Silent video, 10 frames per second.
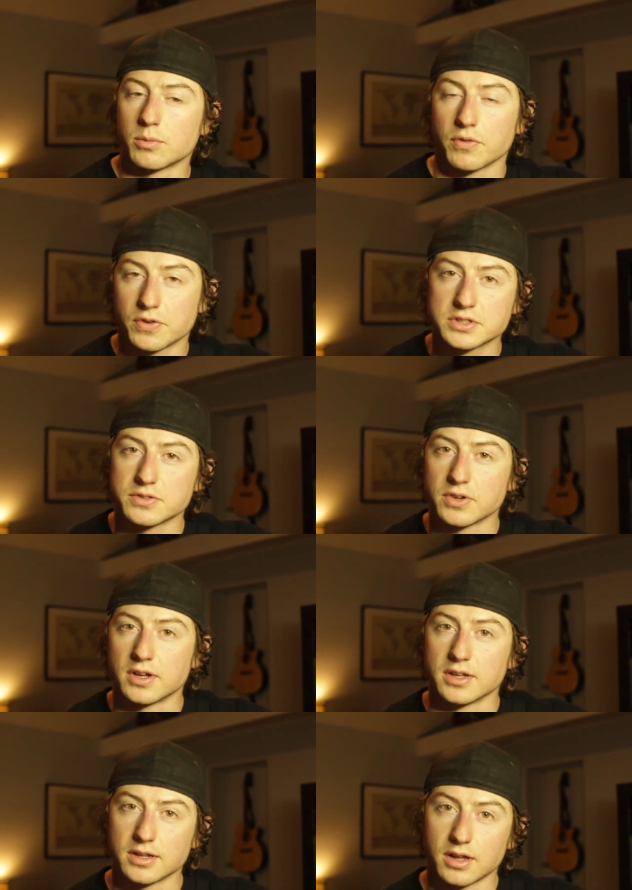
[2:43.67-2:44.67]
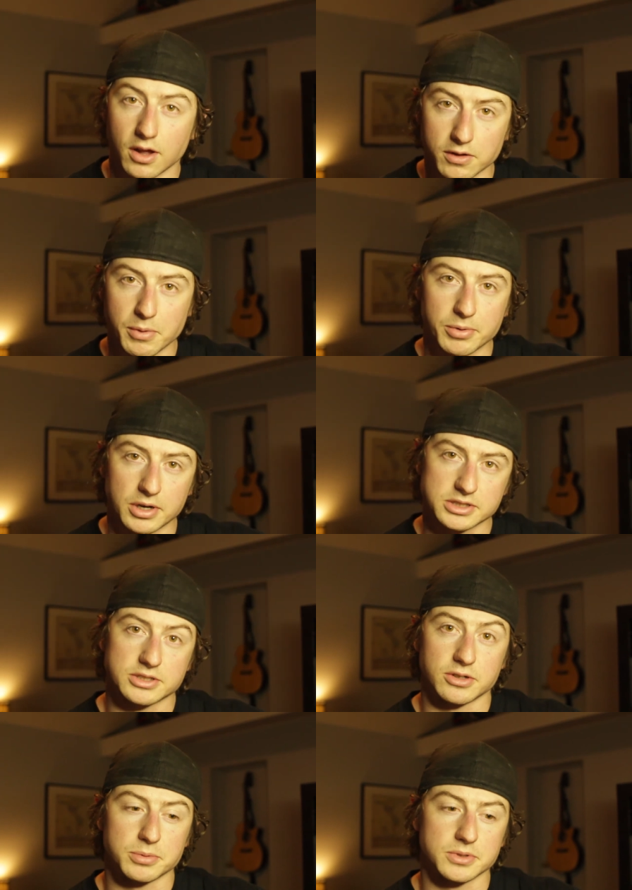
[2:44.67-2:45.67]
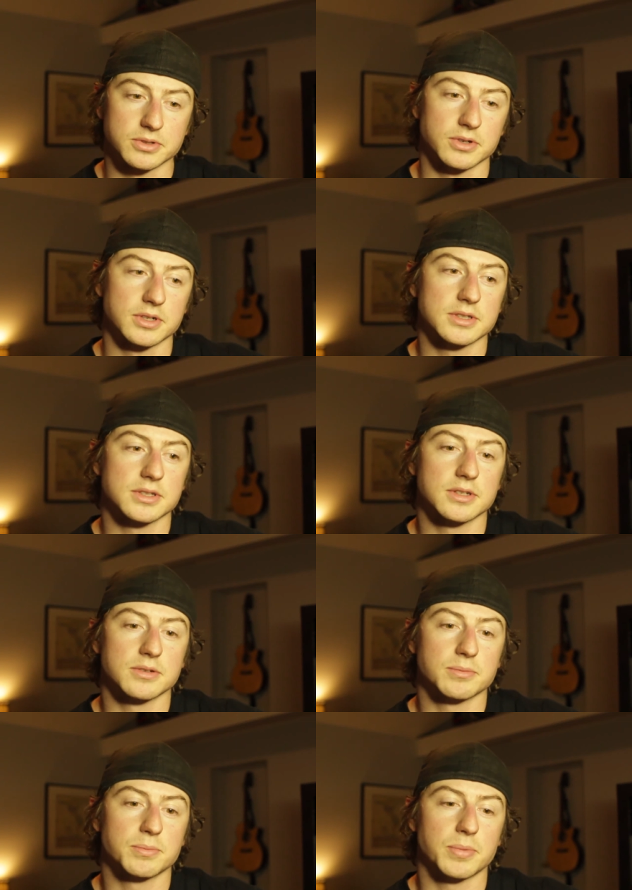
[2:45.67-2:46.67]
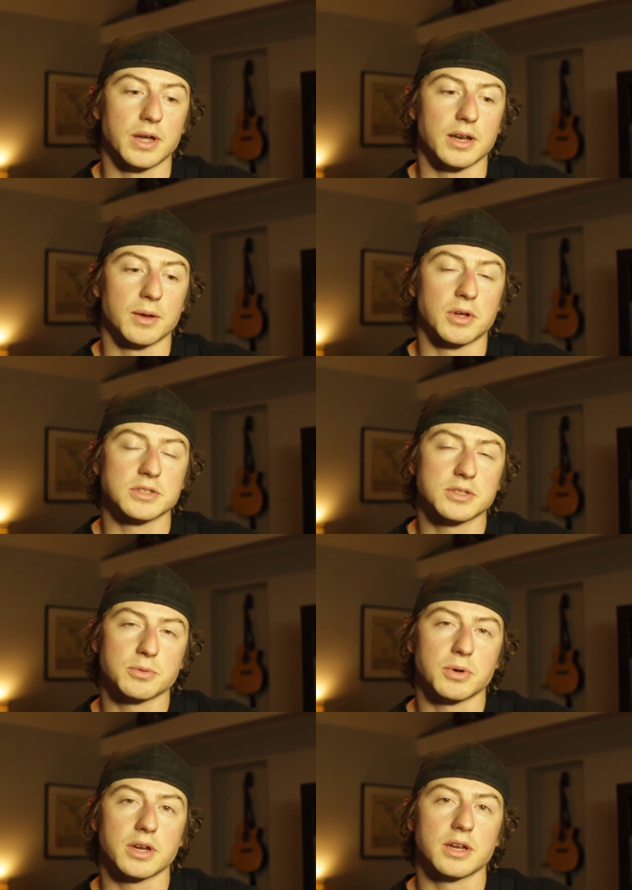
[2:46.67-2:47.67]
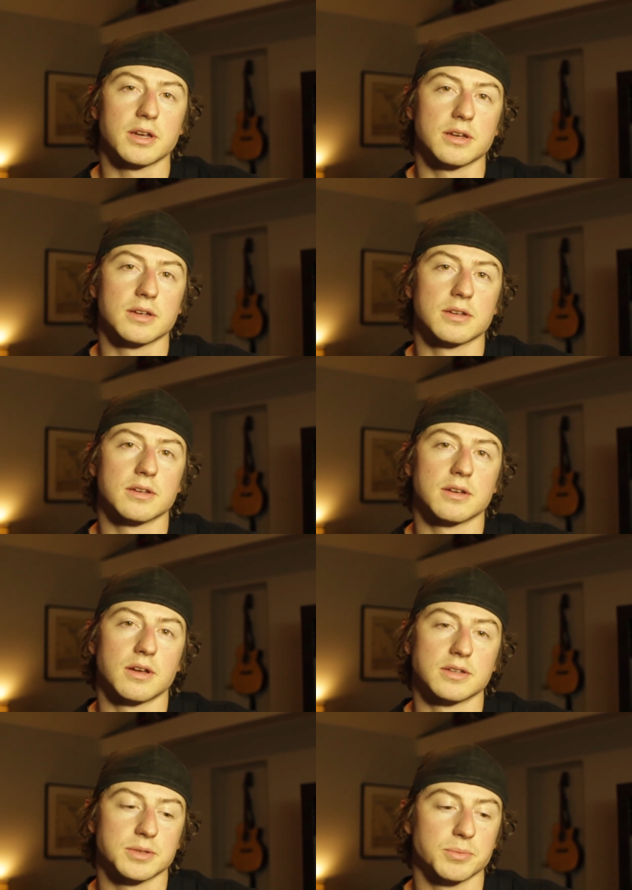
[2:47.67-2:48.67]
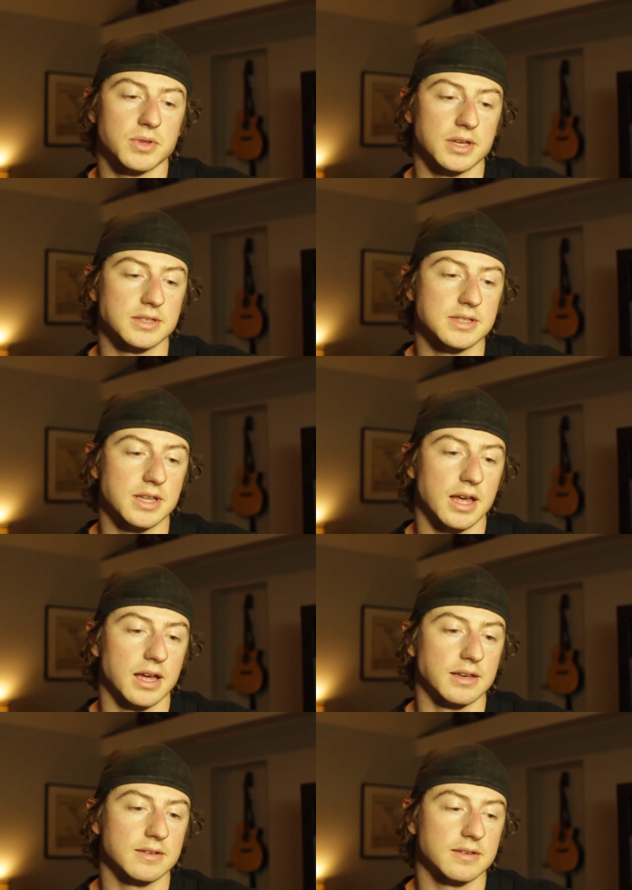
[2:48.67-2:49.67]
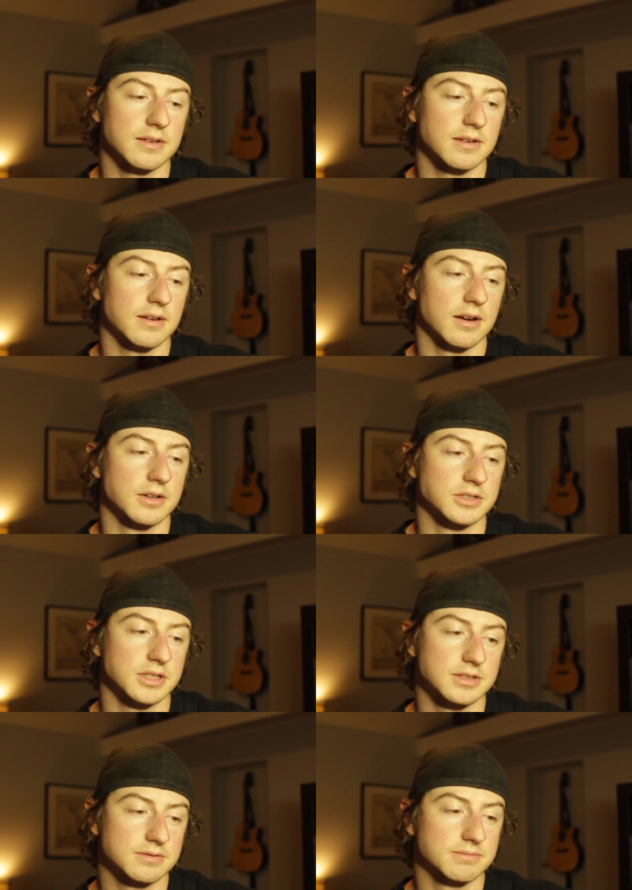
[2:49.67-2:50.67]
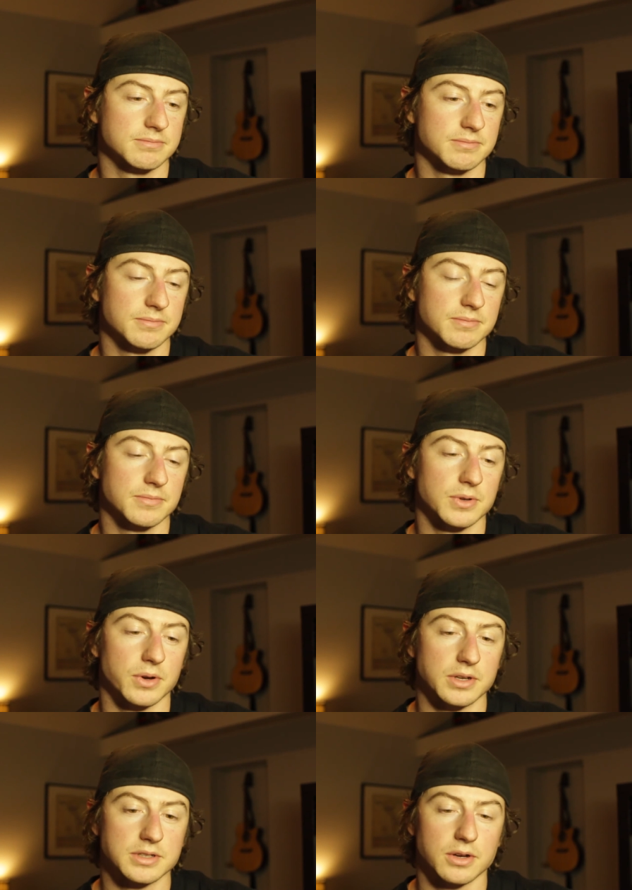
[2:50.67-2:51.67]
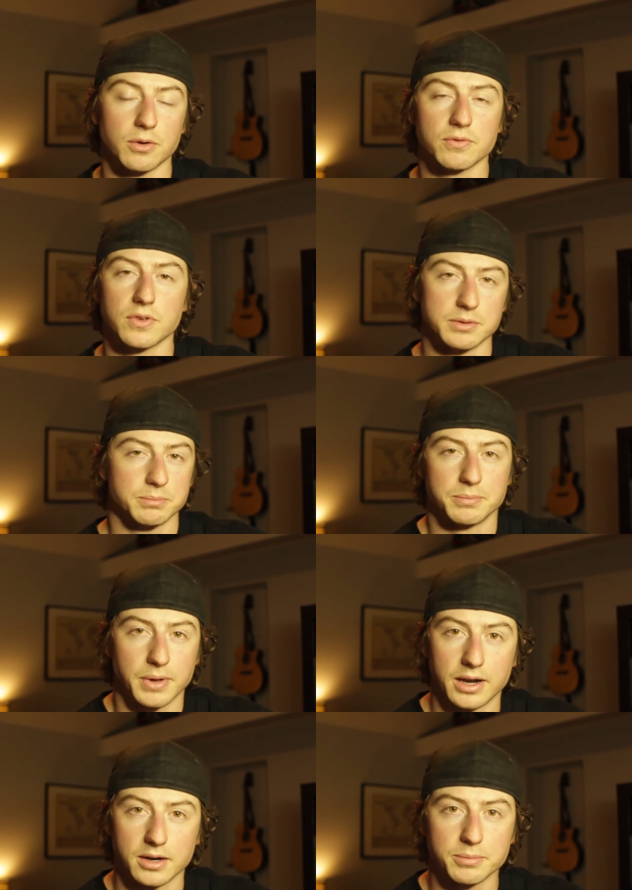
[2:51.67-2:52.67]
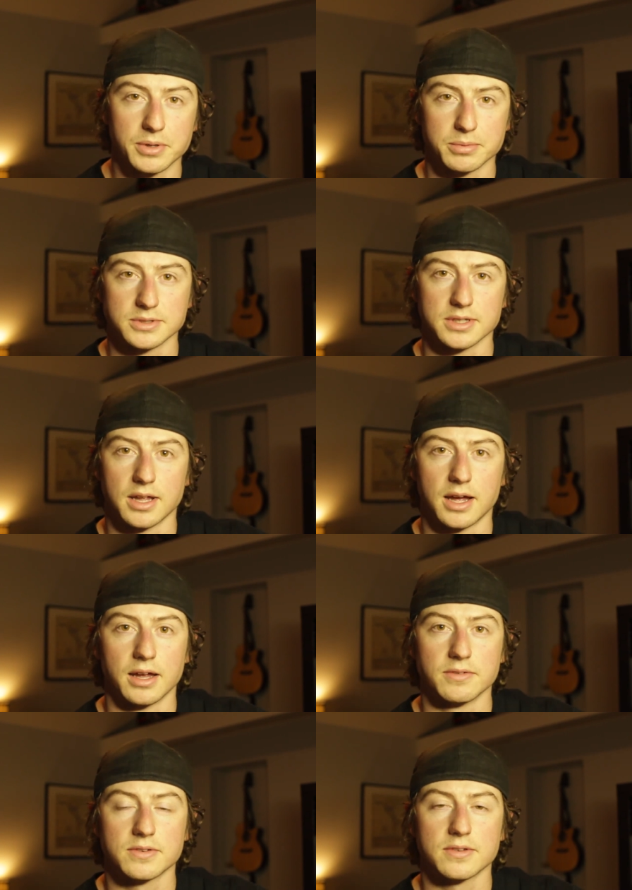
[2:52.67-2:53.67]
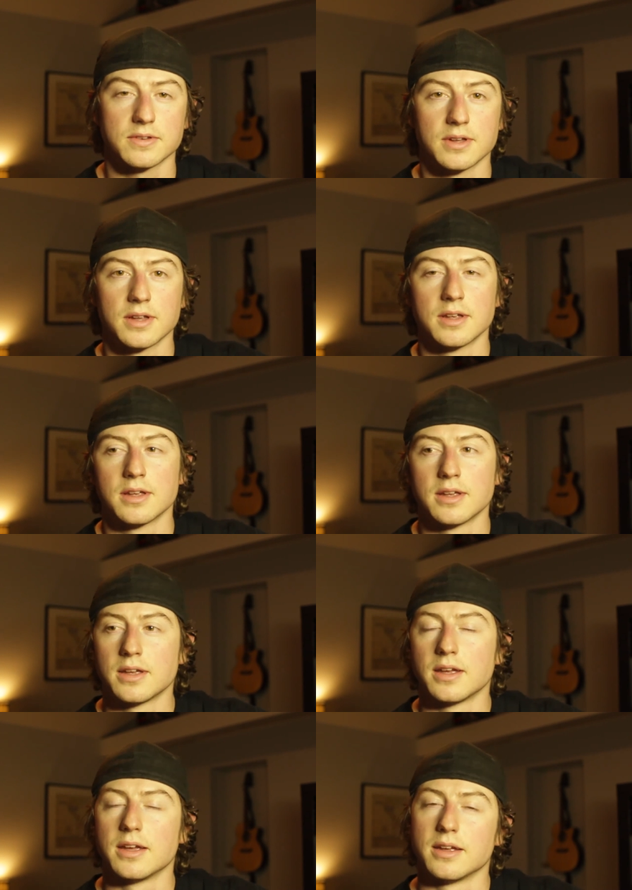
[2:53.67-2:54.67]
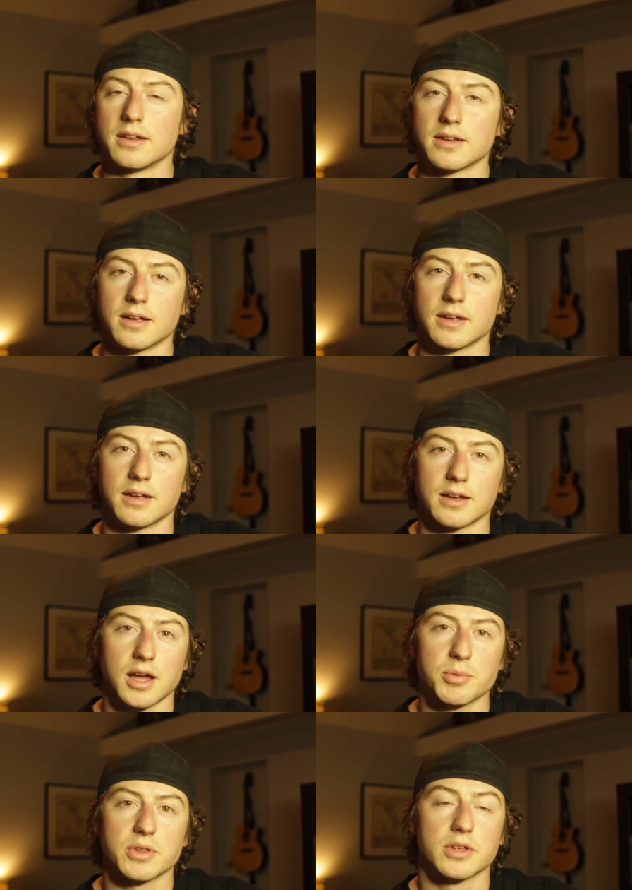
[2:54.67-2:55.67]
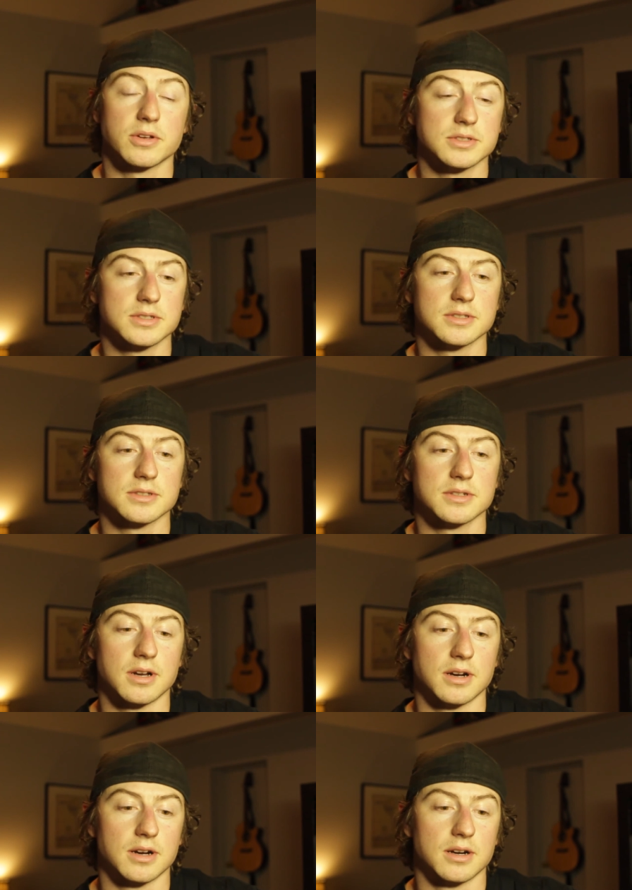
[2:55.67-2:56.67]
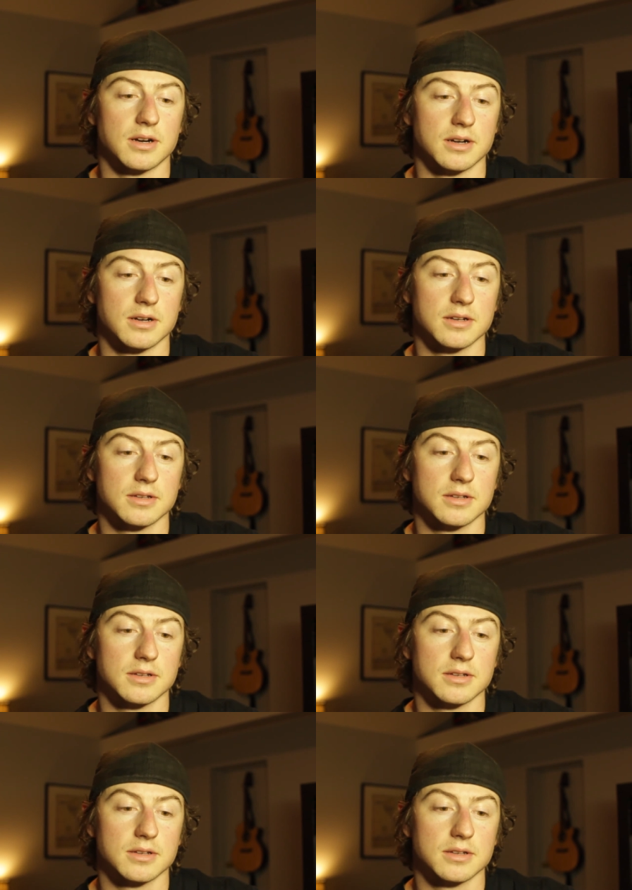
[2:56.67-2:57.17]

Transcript: first of all of my projects are open source, but I'm also working on some things that are just going to hopefully better people's lives. And a couple of those are